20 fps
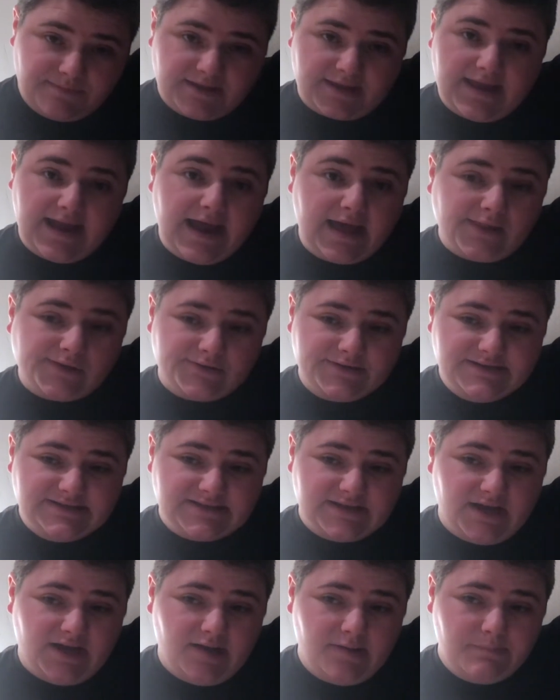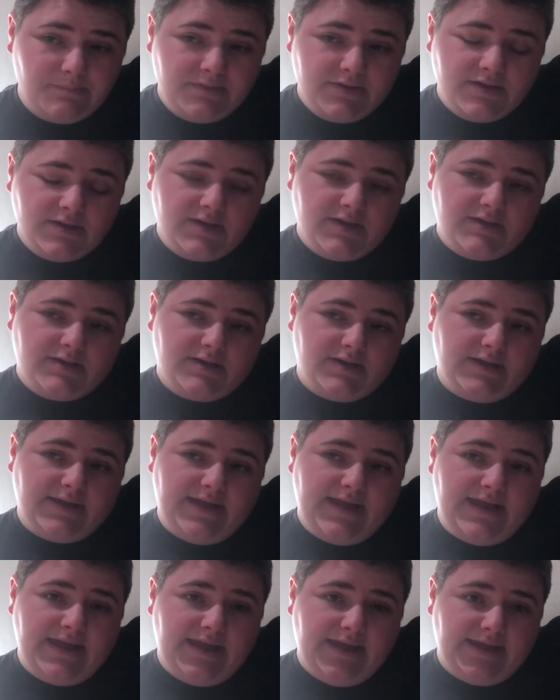calories up,
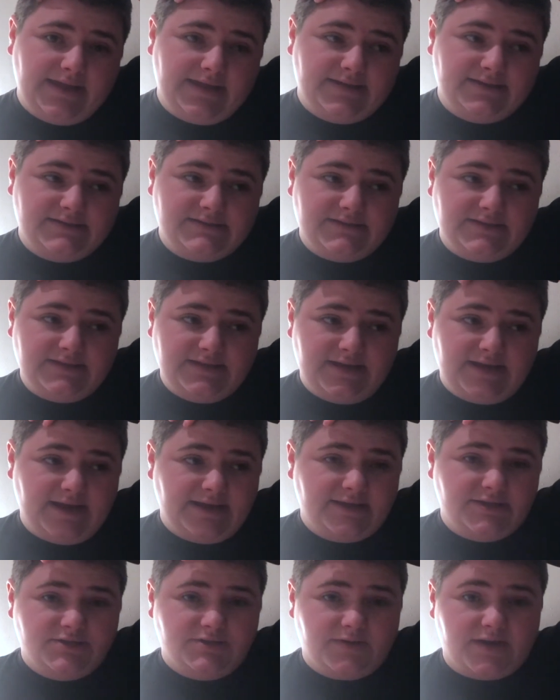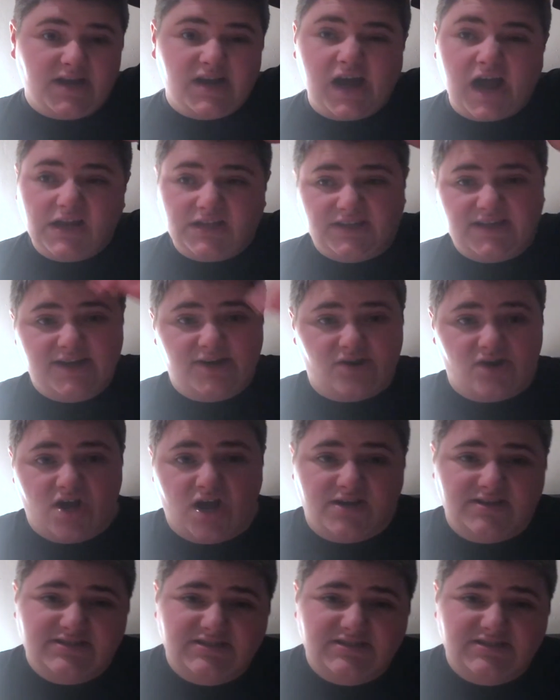and then I can do a cut later on.